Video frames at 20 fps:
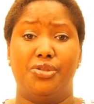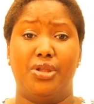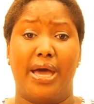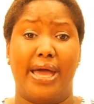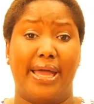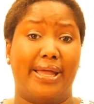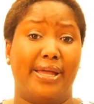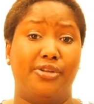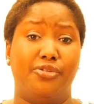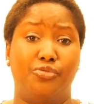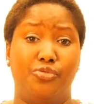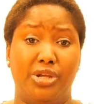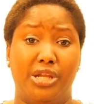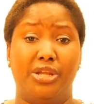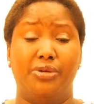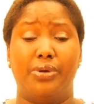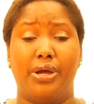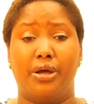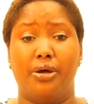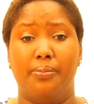I can
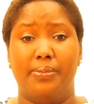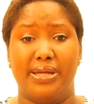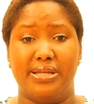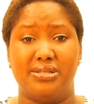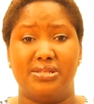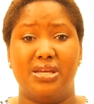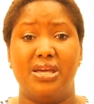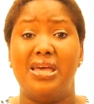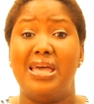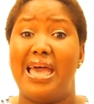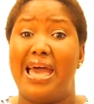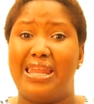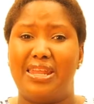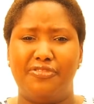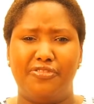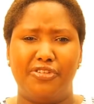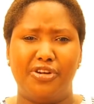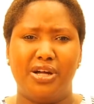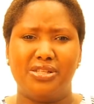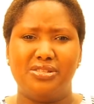really recommend. And I
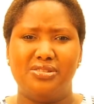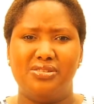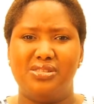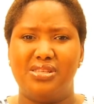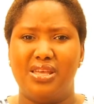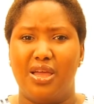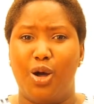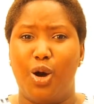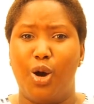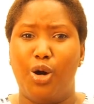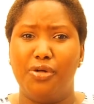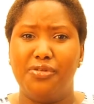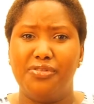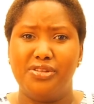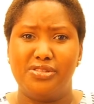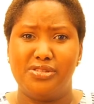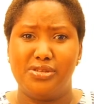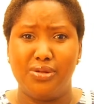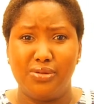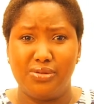forgot to say, all the
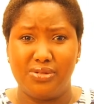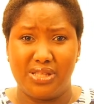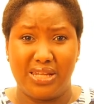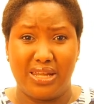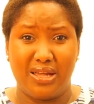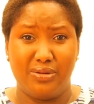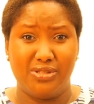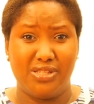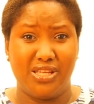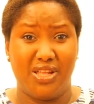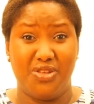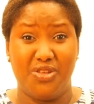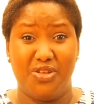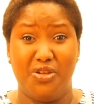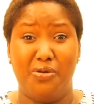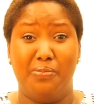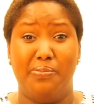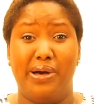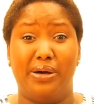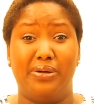tools that I will tell
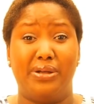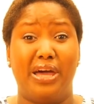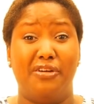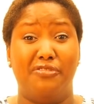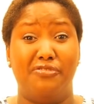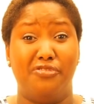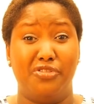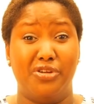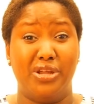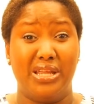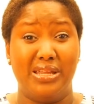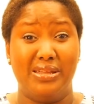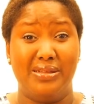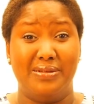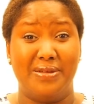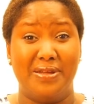you about are free,